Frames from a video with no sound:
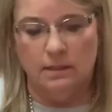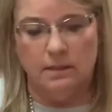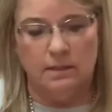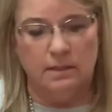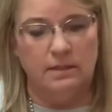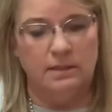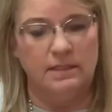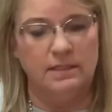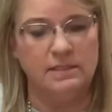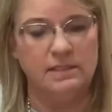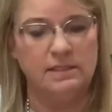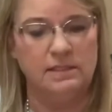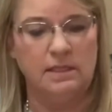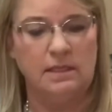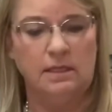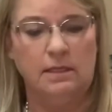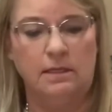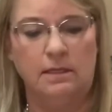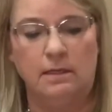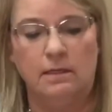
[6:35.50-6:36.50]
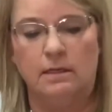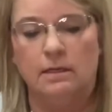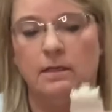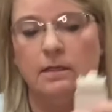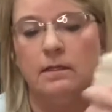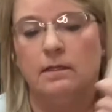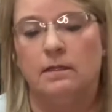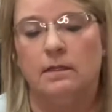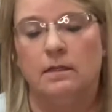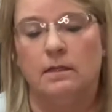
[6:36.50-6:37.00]
This
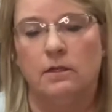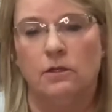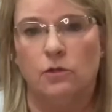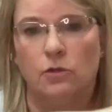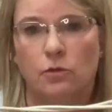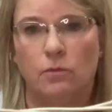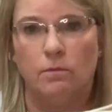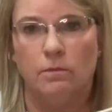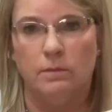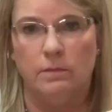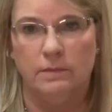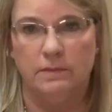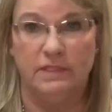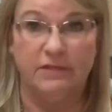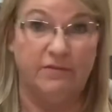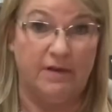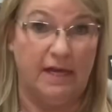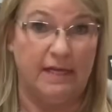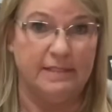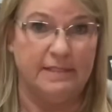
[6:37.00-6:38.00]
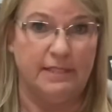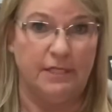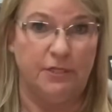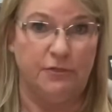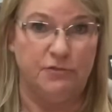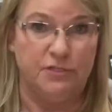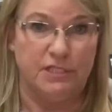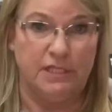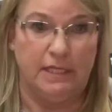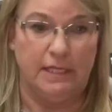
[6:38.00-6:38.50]
device that
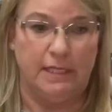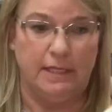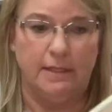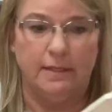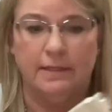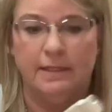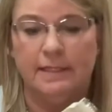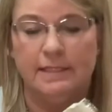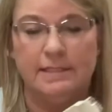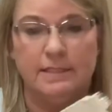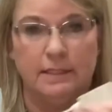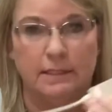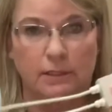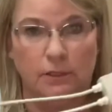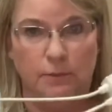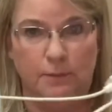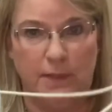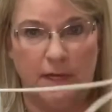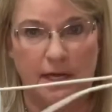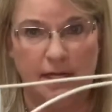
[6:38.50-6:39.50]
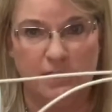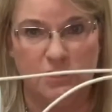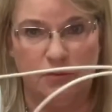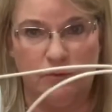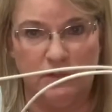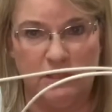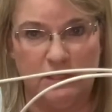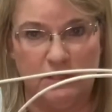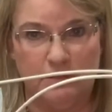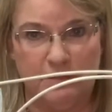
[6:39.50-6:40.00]
you see is a little box
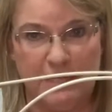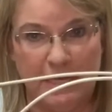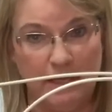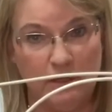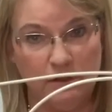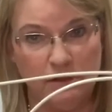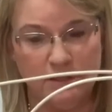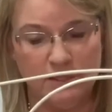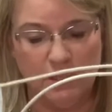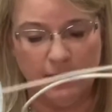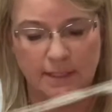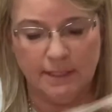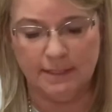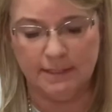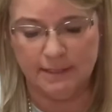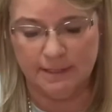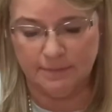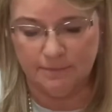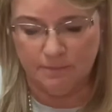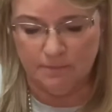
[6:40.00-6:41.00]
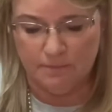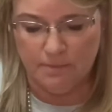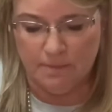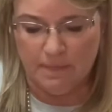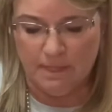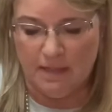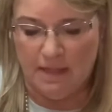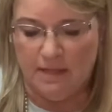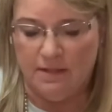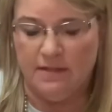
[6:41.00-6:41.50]
with some tails on it.
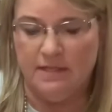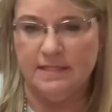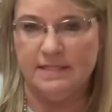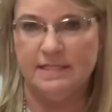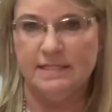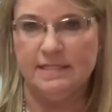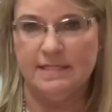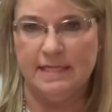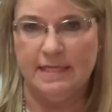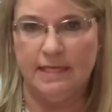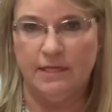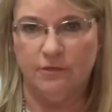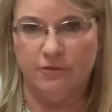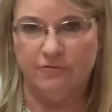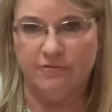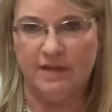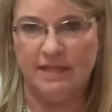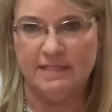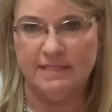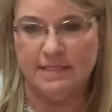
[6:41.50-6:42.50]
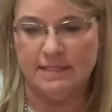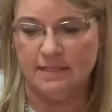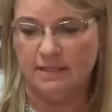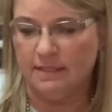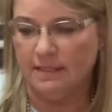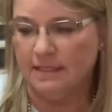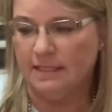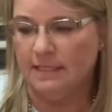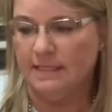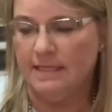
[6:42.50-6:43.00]
This is the interface that's
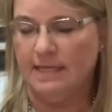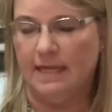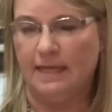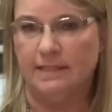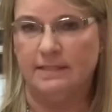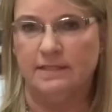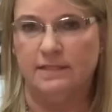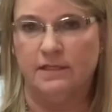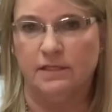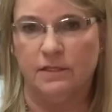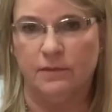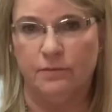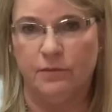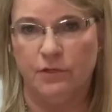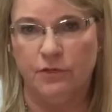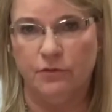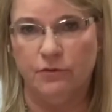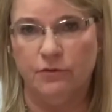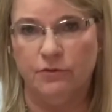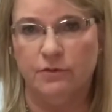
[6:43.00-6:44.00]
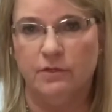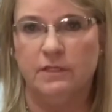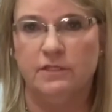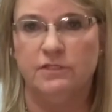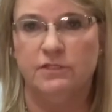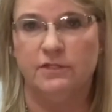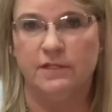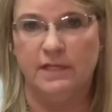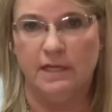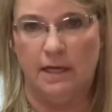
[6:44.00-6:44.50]
going to connect the computer
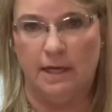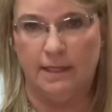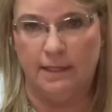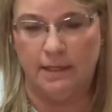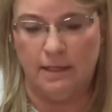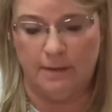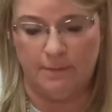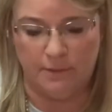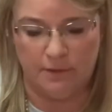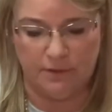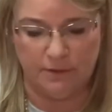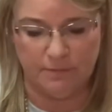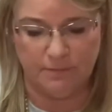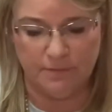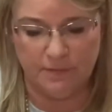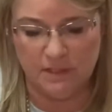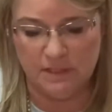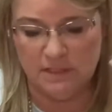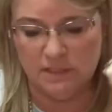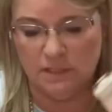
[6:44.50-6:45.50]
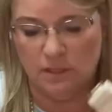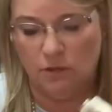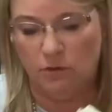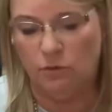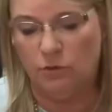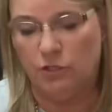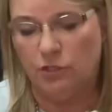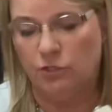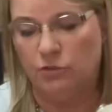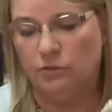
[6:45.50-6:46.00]
to the audiometer.
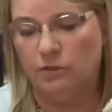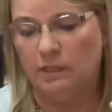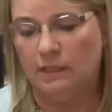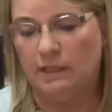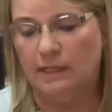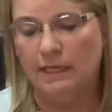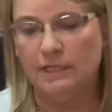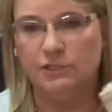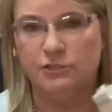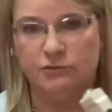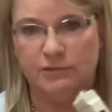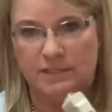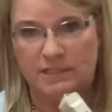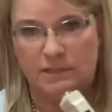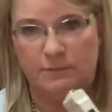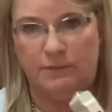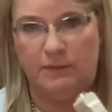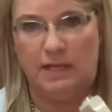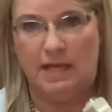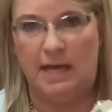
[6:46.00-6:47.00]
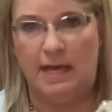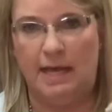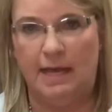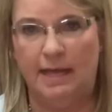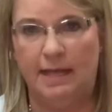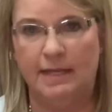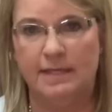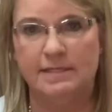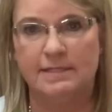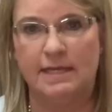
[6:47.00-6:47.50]
So your electric
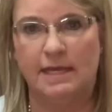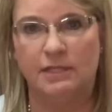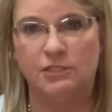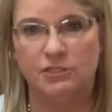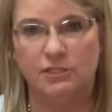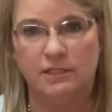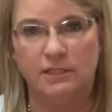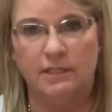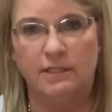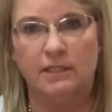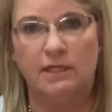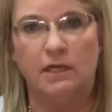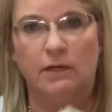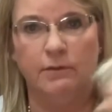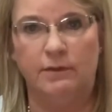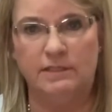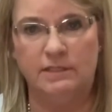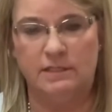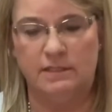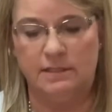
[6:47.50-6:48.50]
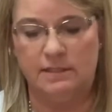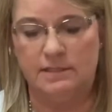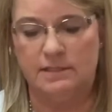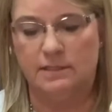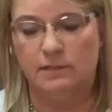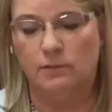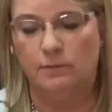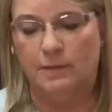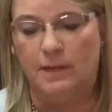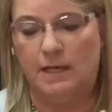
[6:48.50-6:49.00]
supply is actually going to go into this
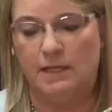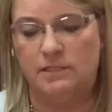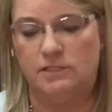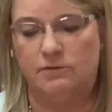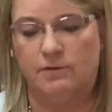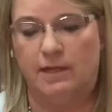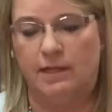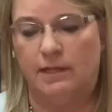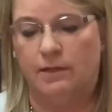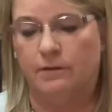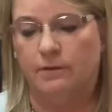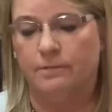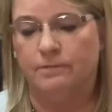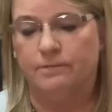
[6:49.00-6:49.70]
little box right here.